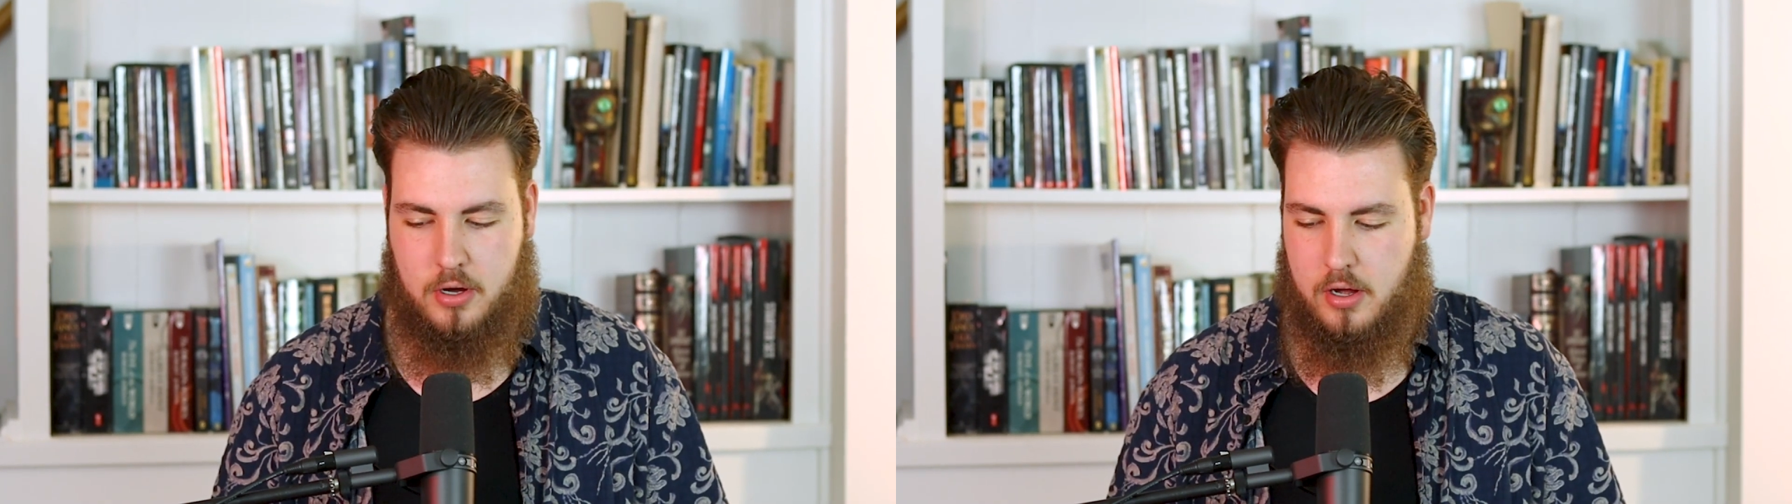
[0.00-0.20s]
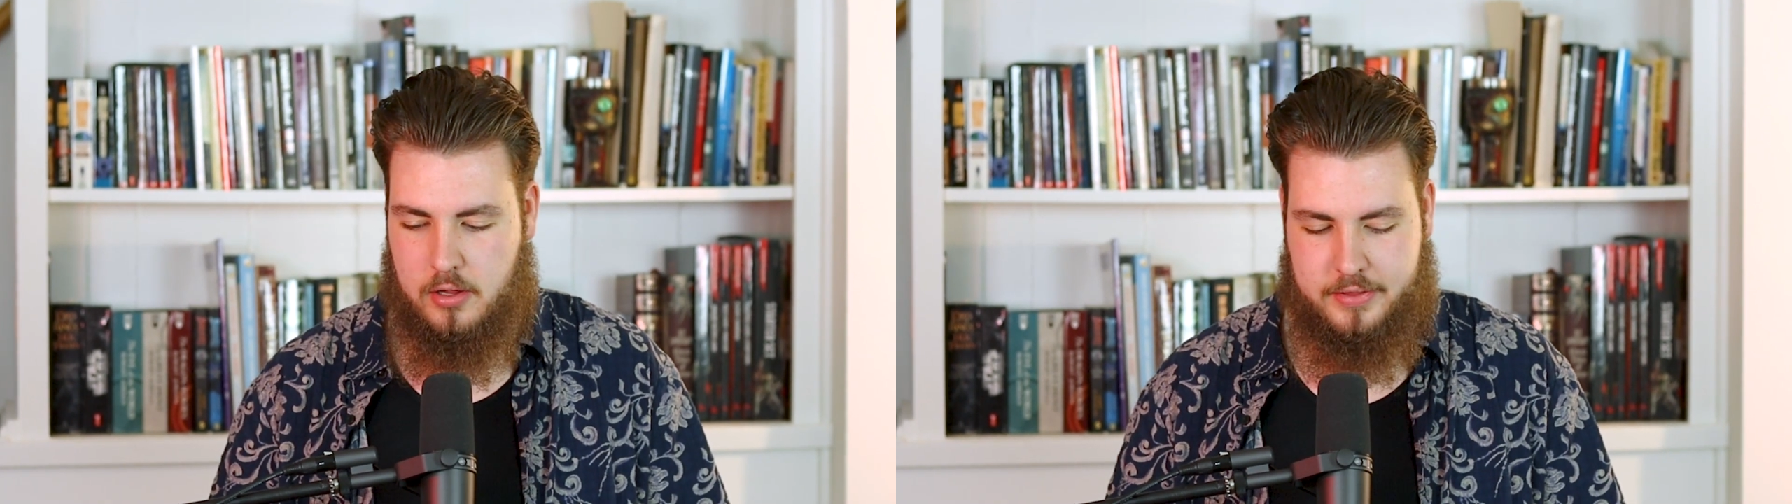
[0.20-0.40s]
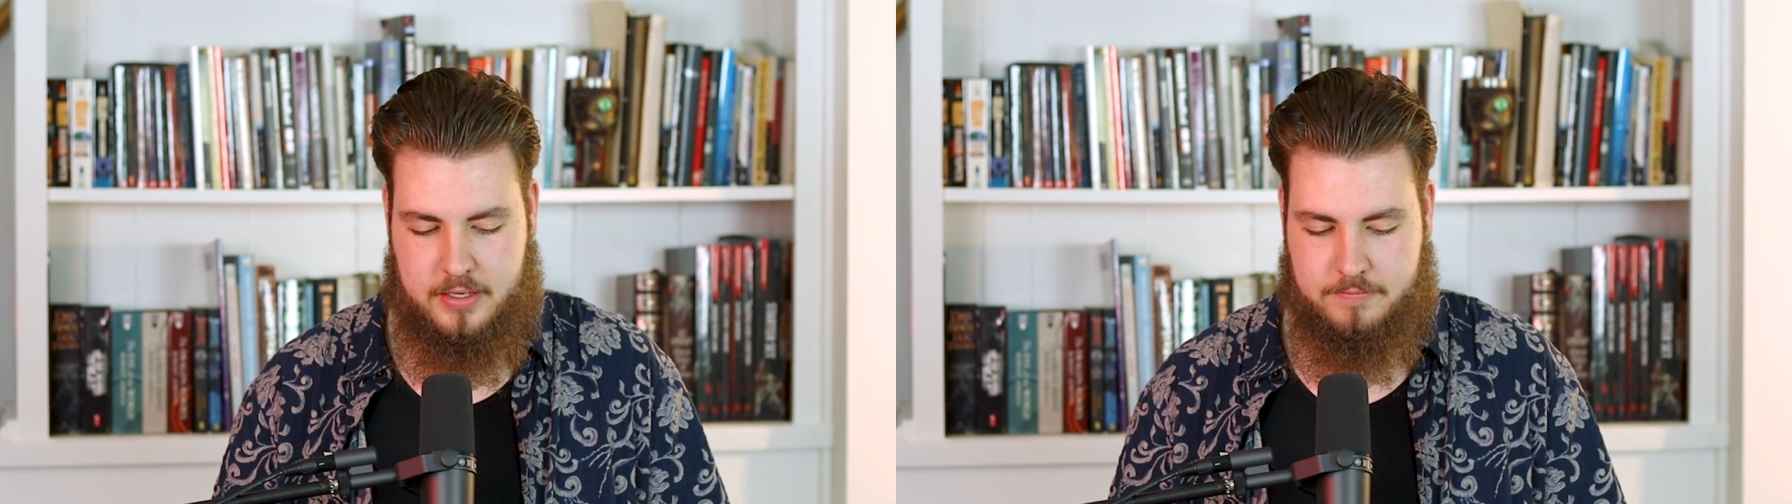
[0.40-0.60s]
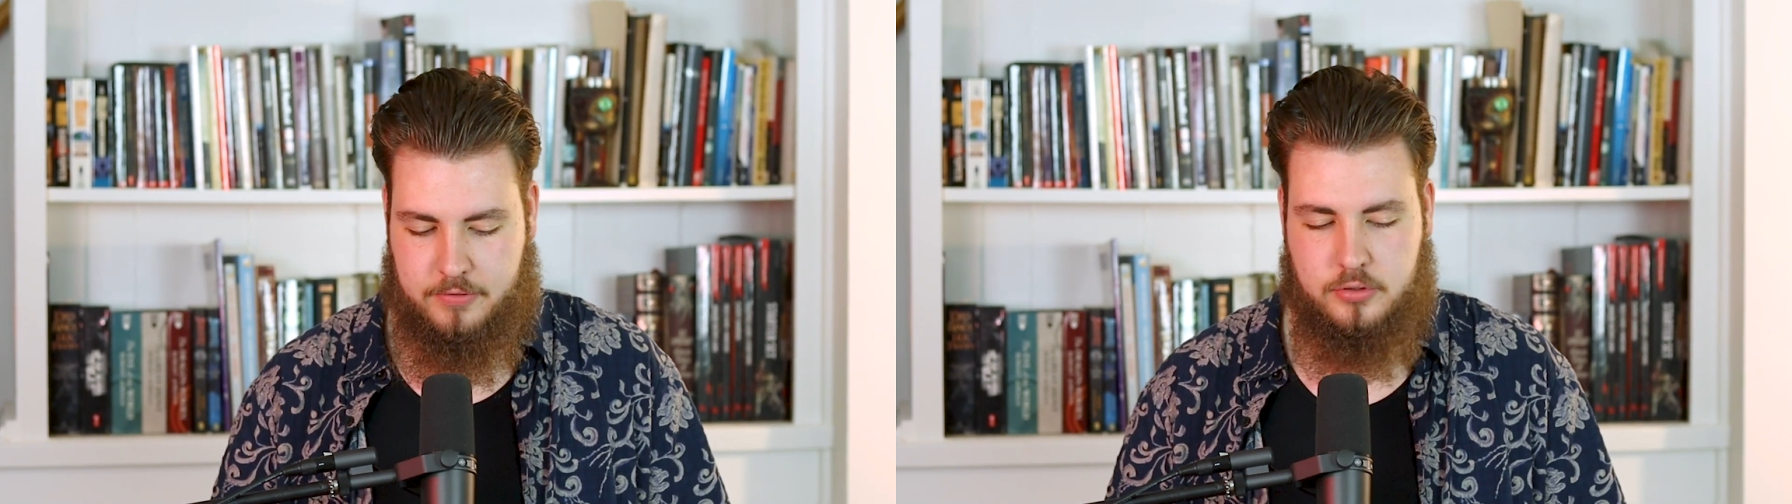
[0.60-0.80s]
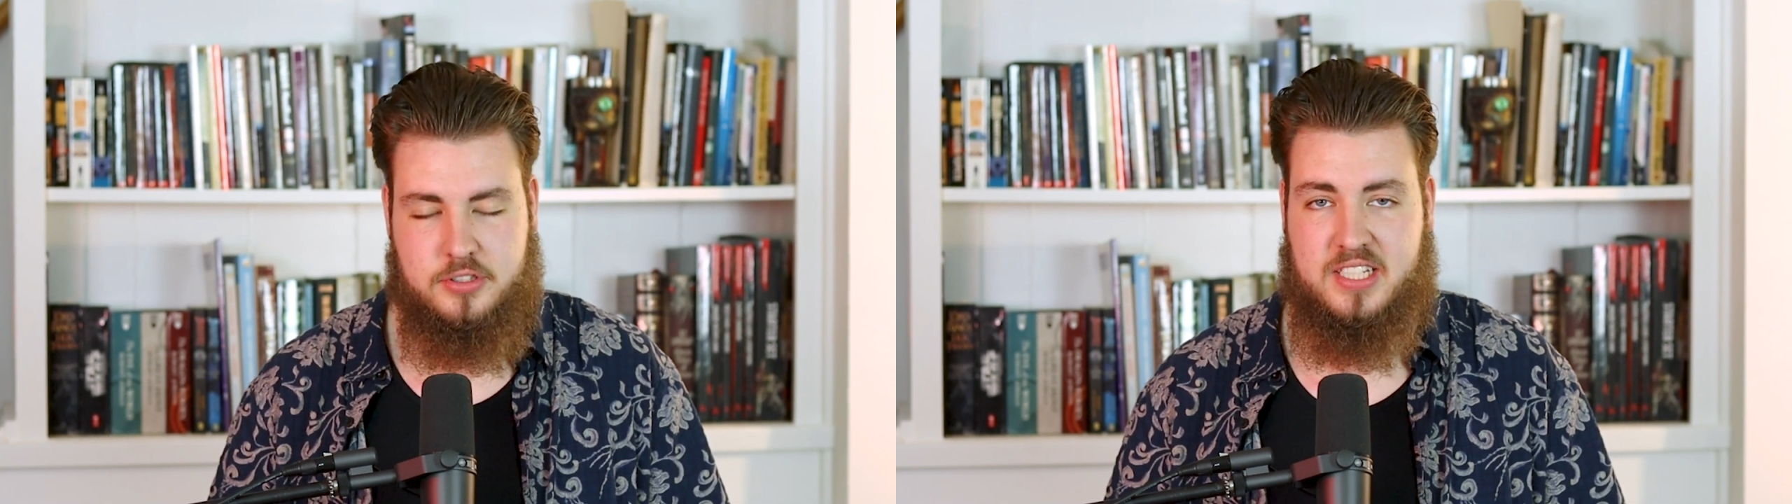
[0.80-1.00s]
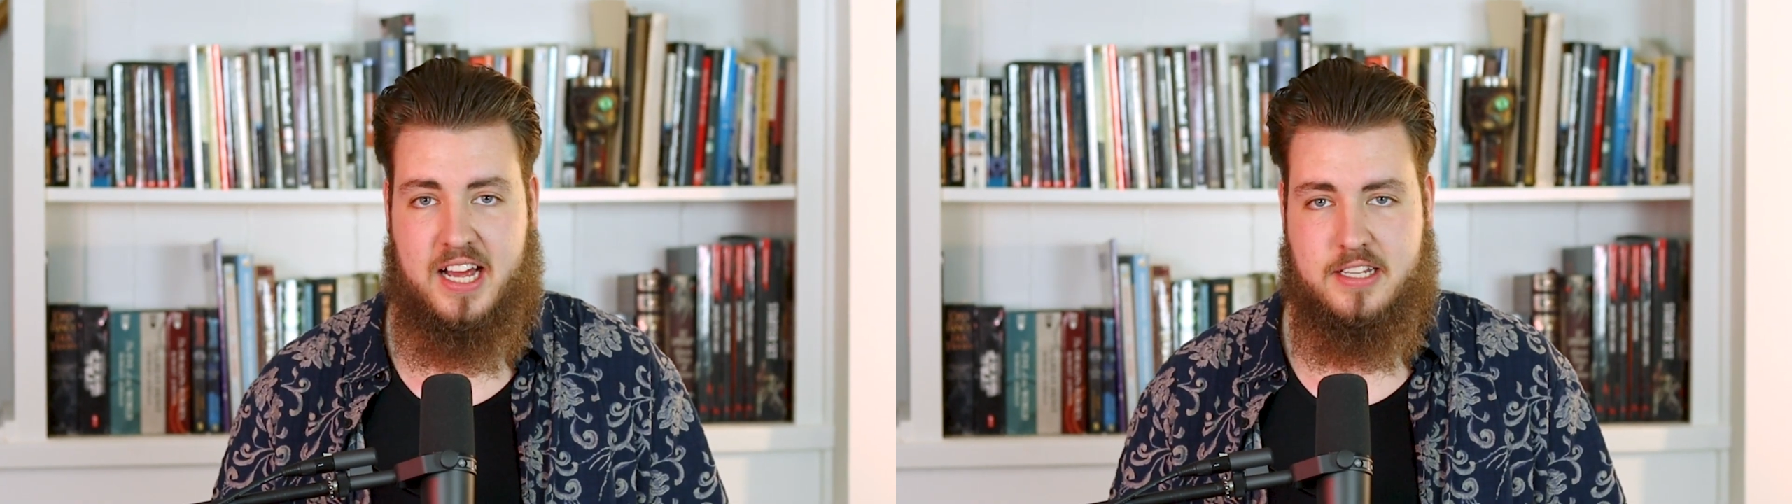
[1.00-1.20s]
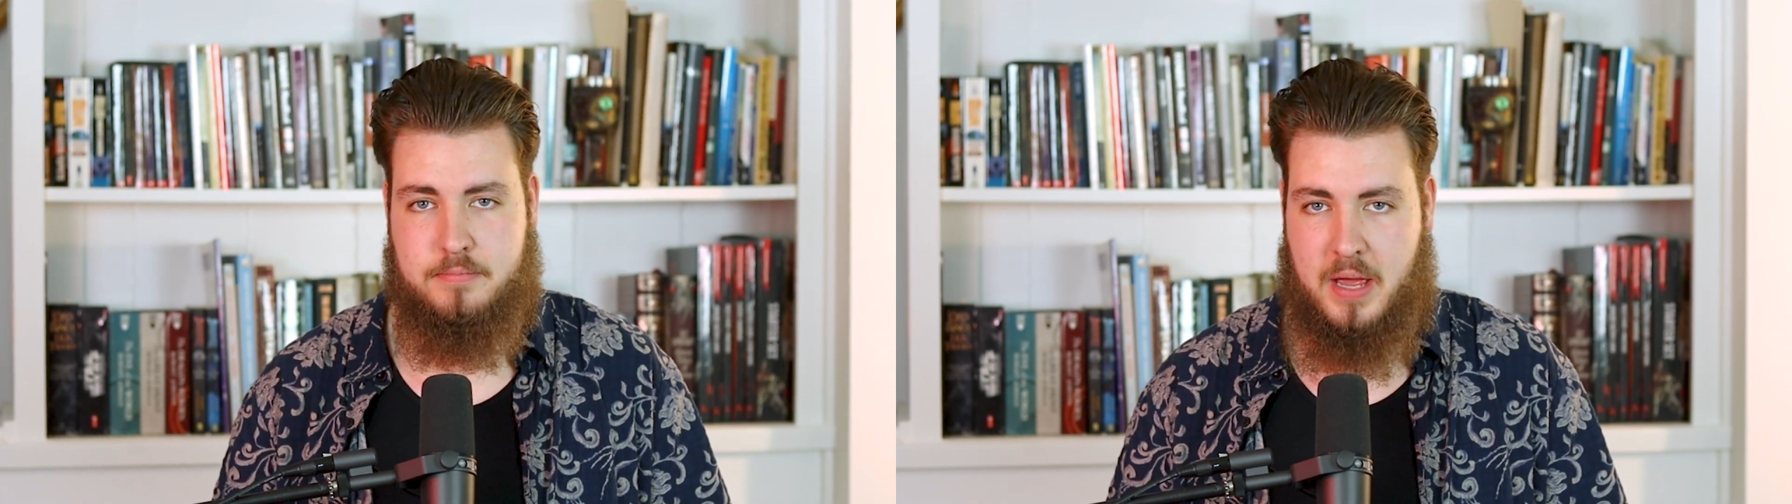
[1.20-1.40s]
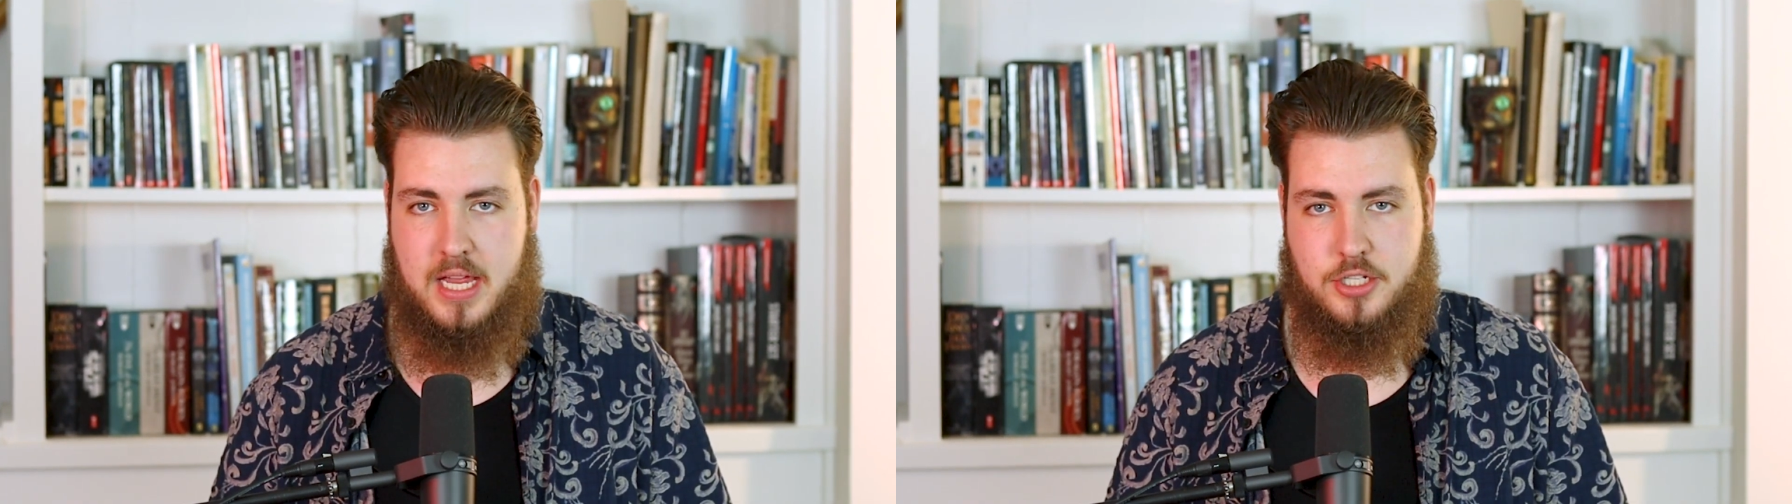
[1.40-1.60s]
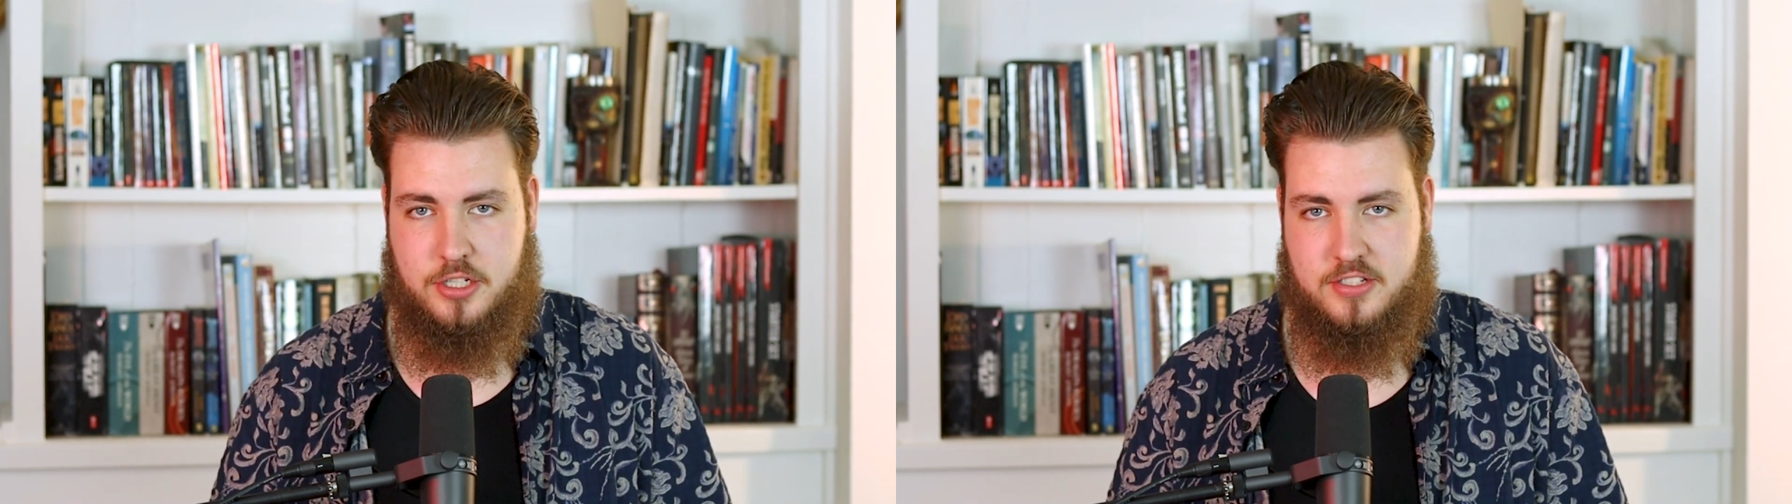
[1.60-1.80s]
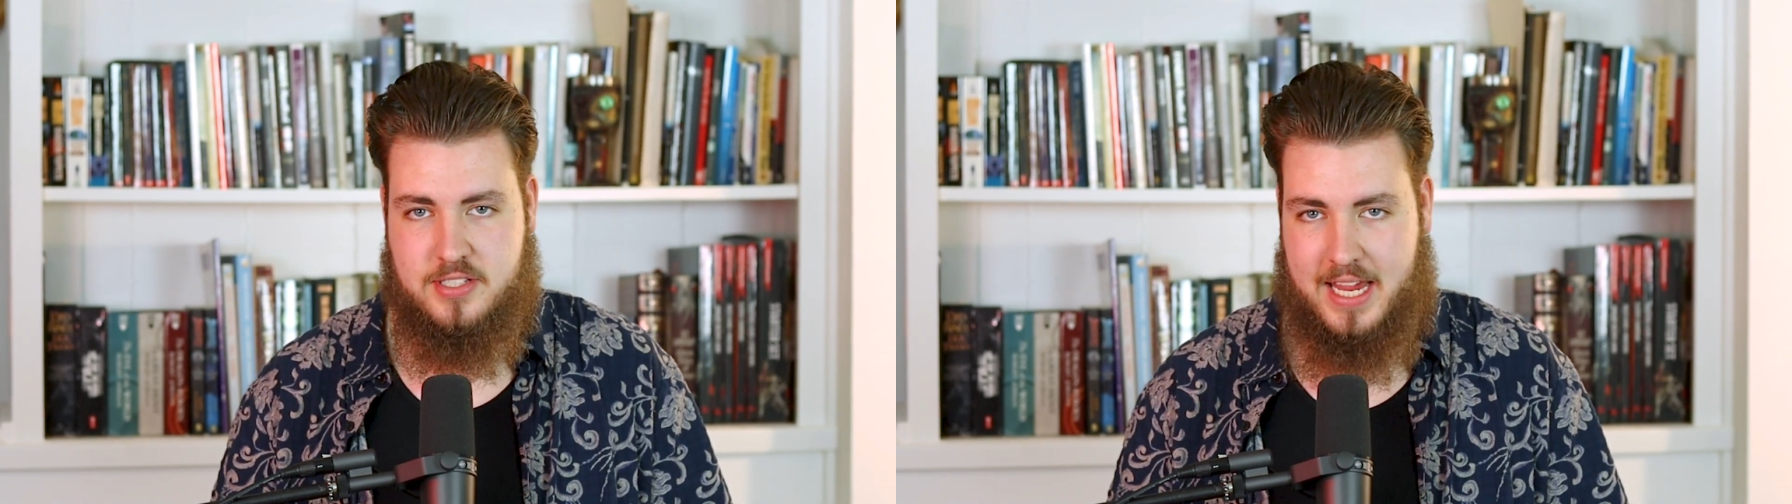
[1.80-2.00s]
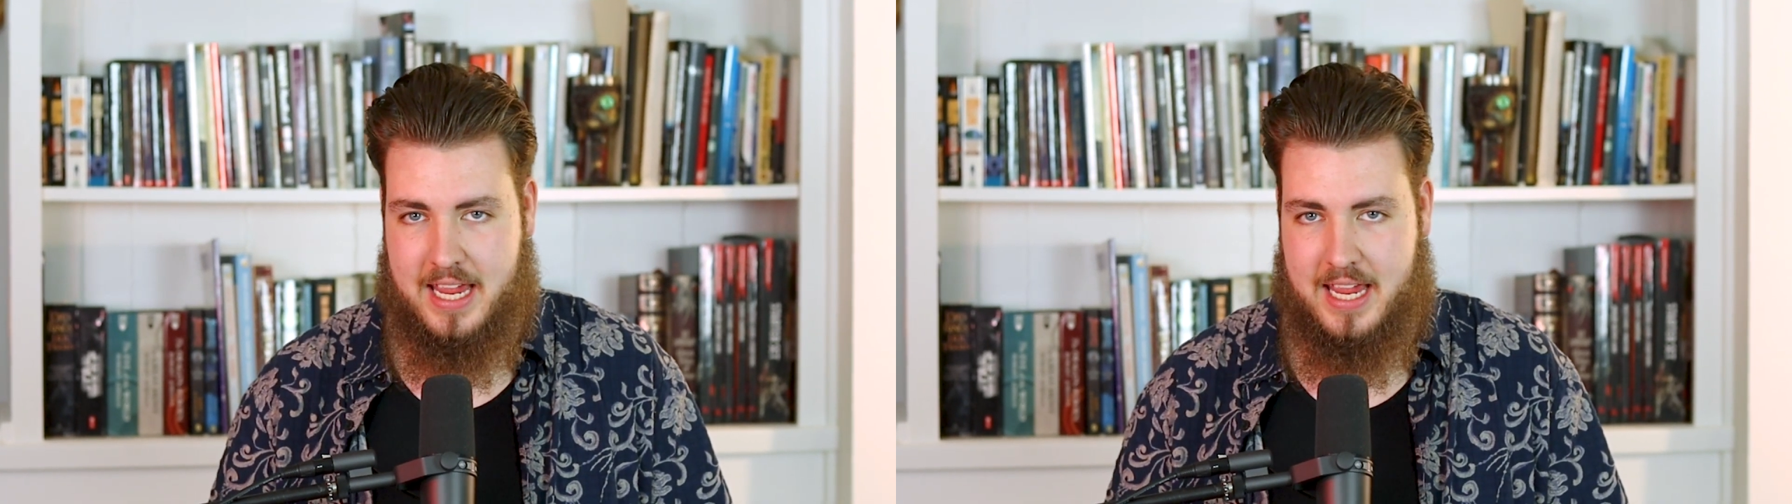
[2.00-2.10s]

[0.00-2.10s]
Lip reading: all the full-size pages